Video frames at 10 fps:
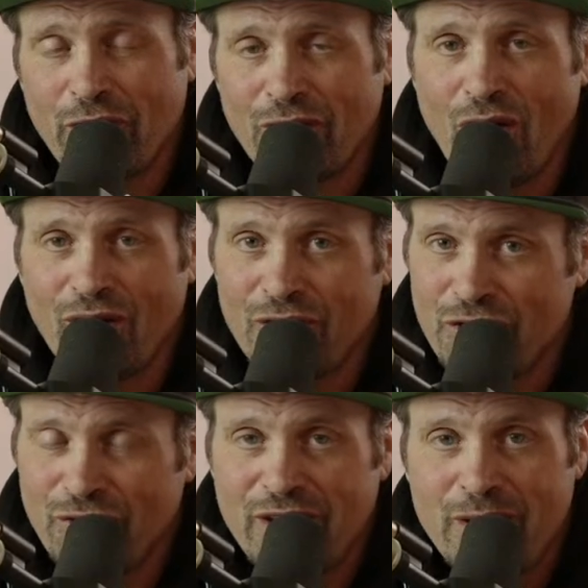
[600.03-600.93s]
long
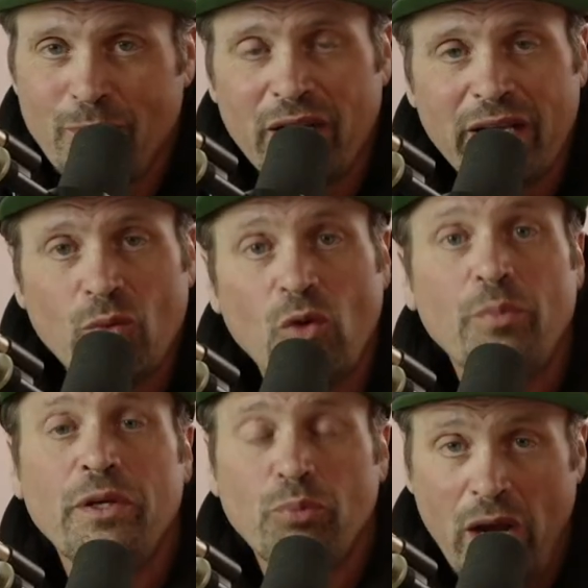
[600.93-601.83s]
journey, but it will
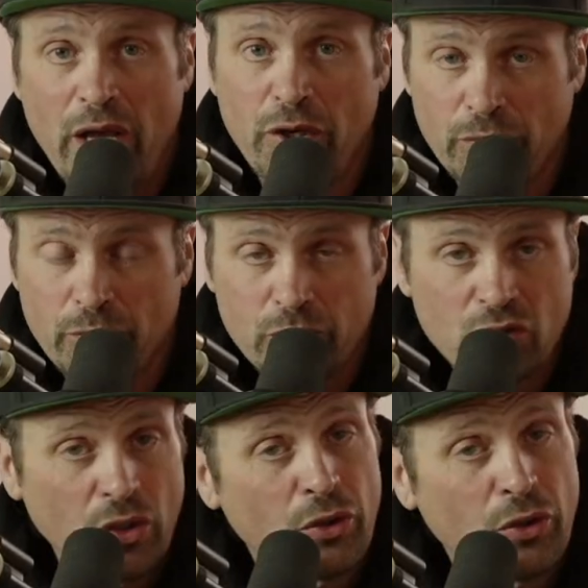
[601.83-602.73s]
be brand new. So
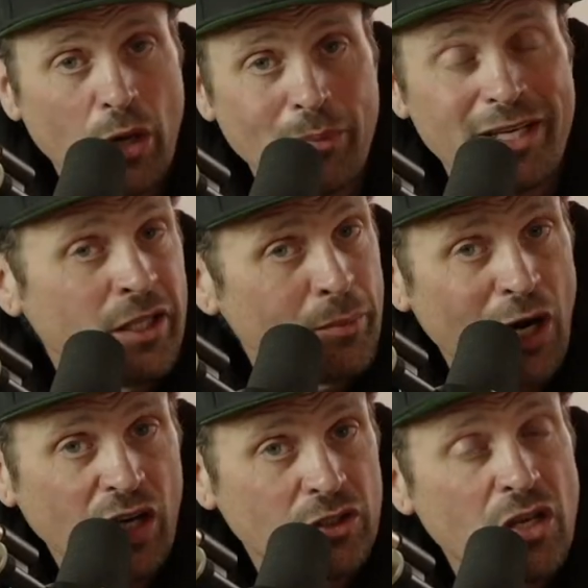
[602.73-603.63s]
it will come in the
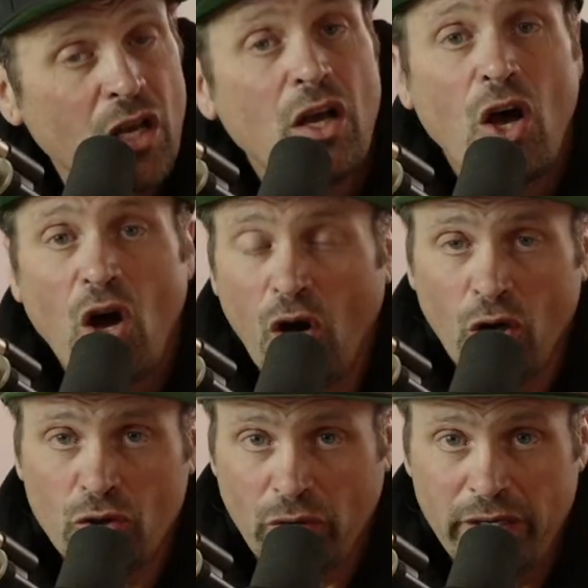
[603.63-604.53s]
box, all
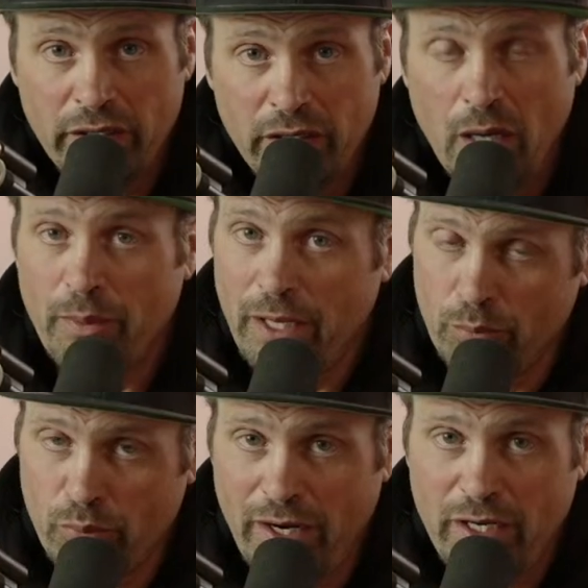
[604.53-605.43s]
crated up and
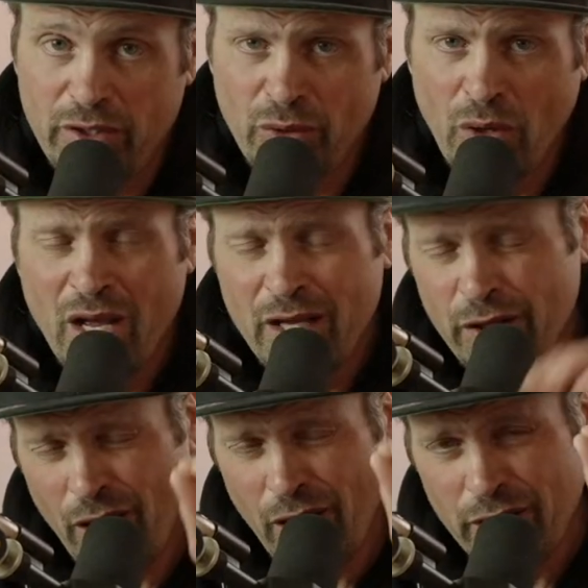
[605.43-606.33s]
brand new.
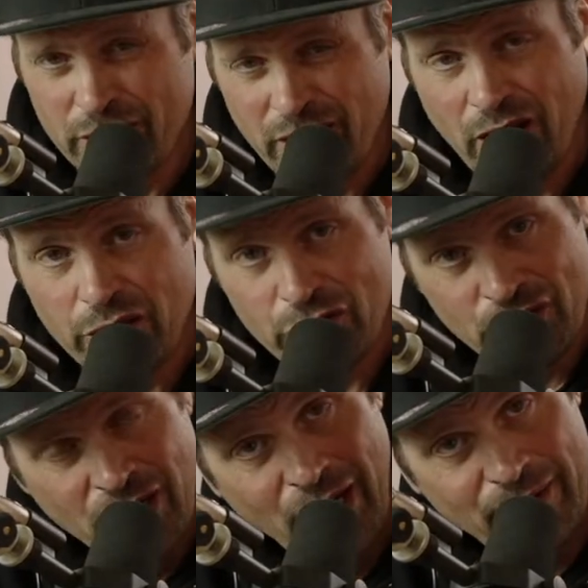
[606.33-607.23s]
Not a touch
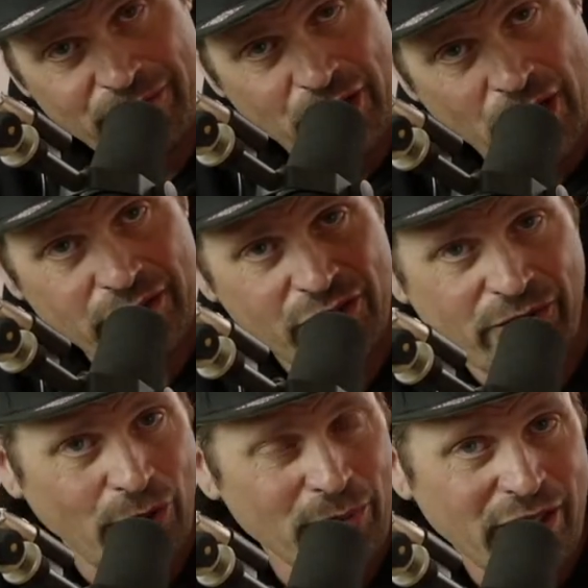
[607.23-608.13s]
of dust
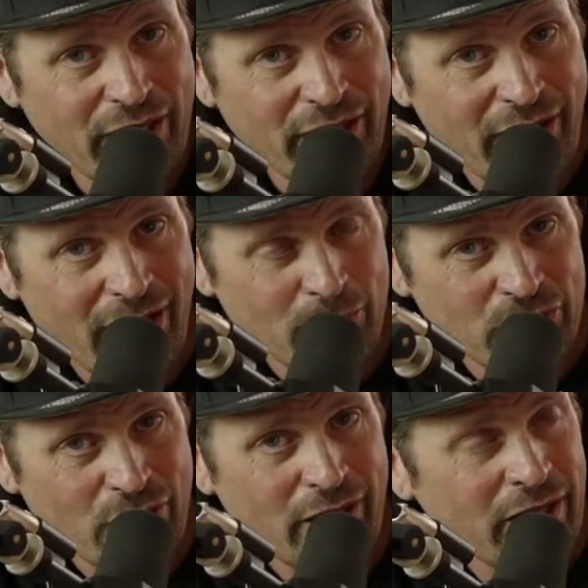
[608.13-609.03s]
from the King of the Hammers
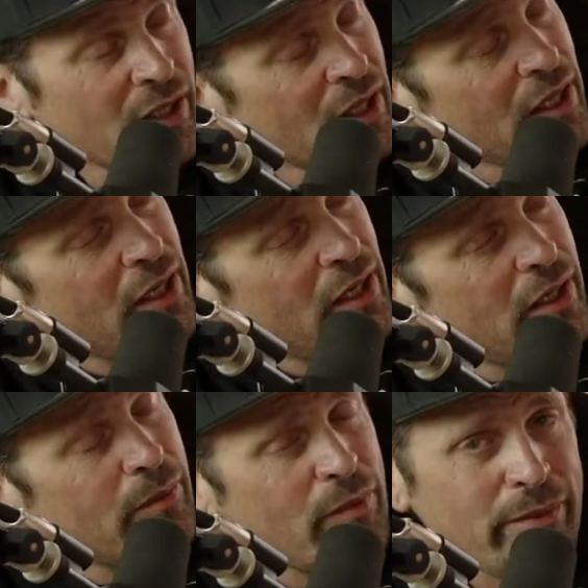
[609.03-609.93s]
on it.
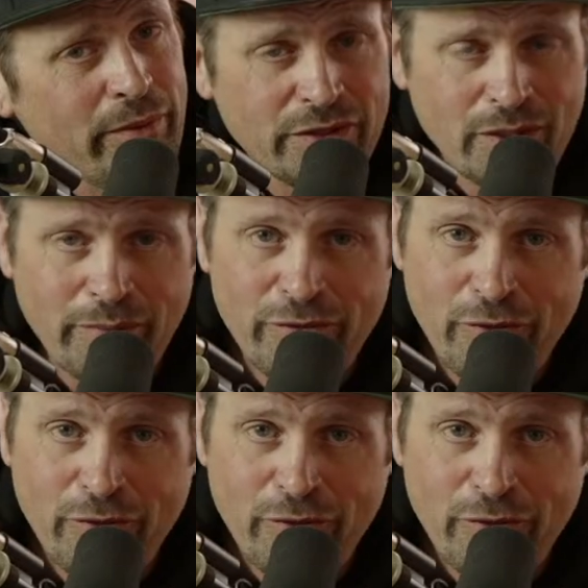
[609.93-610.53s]
Maybe some of